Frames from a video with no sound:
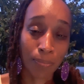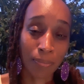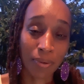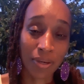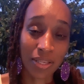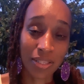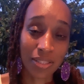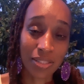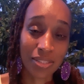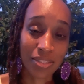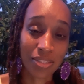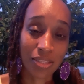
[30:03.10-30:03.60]

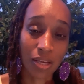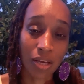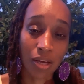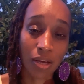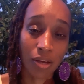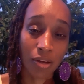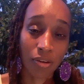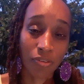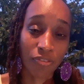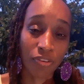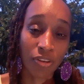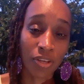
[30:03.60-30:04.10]
months
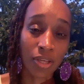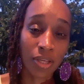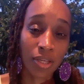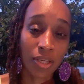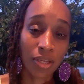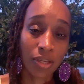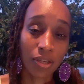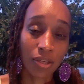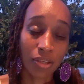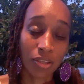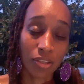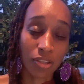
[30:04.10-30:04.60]
of
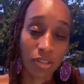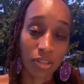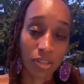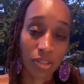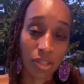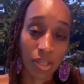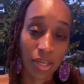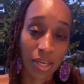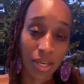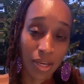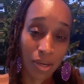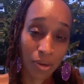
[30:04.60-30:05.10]

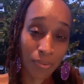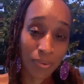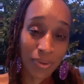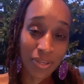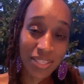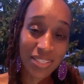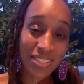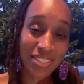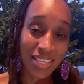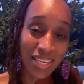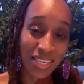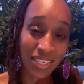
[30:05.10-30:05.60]

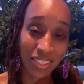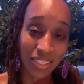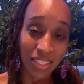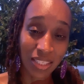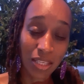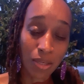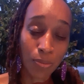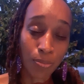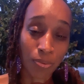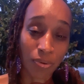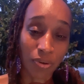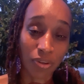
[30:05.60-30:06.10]
Aries and
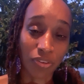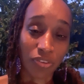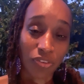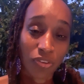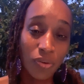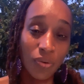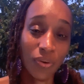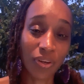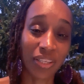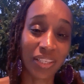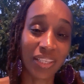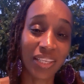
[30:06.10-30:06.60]
Libra.
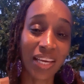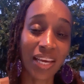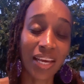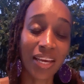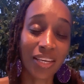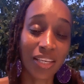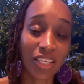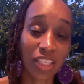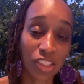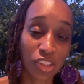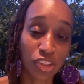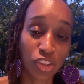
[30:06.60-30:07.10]
So
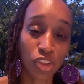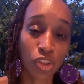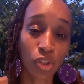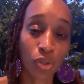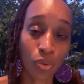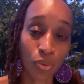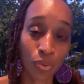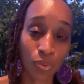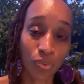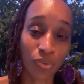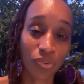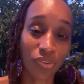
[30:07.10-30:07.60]
again, it
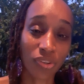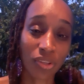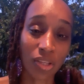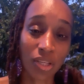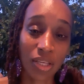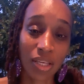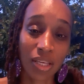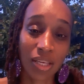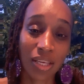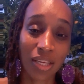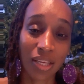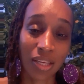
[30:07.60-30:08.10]
shows
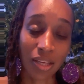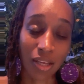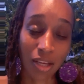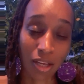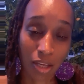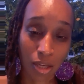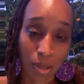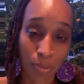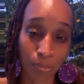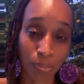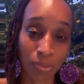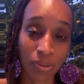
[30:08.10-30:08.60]
a
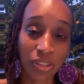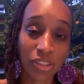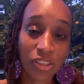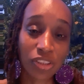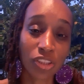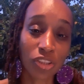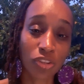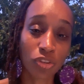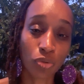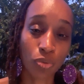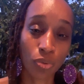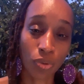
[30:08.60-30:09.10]

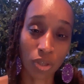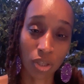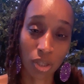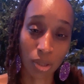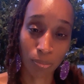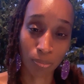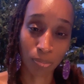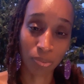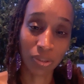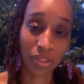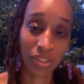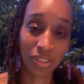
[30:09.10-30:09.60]
completion to a
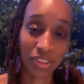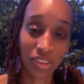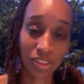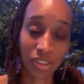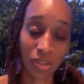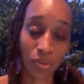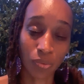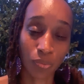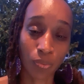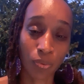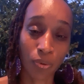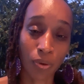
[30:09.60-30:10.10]

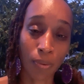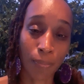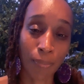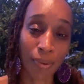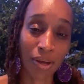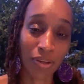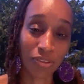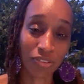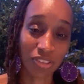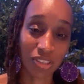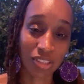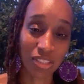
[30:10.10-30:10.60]
completion. We're
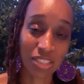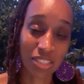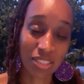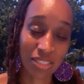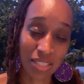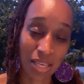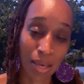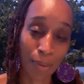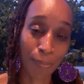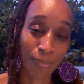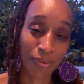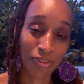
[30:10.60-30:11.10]
about to
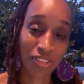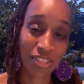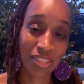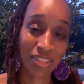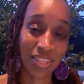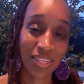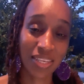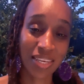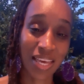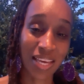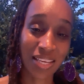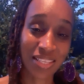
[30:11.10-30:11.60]
step into
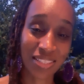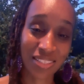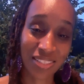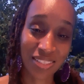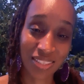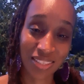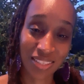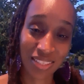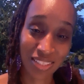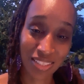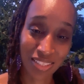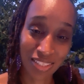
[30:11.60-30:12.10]
the next
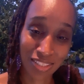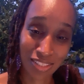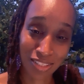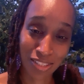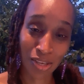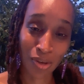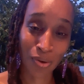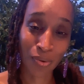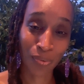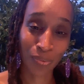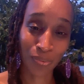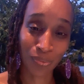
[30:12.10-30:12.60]

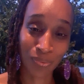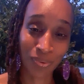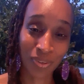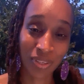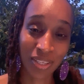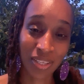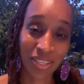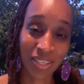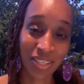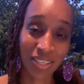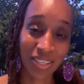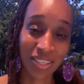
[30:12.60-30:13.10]
zone,
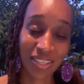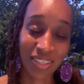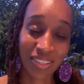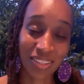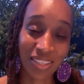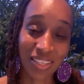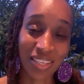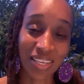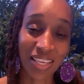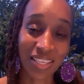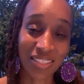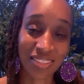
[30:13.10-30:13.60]

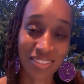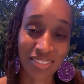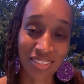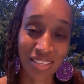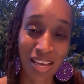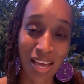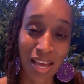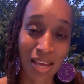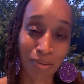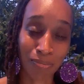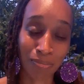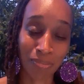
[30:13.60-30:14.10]
the next
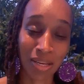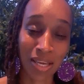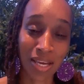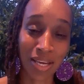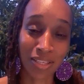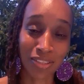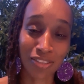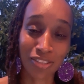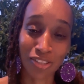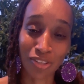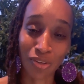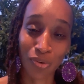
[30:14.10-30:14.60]

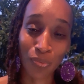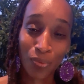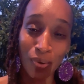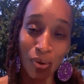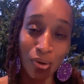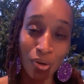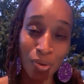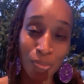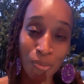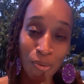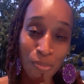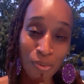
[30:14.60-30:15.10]
timeline. So
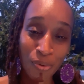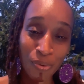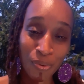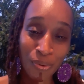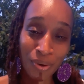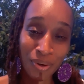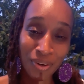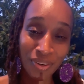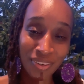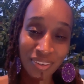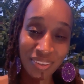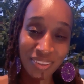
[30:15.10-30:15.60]
welcome
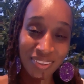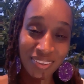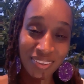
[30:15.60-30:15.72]
aboard.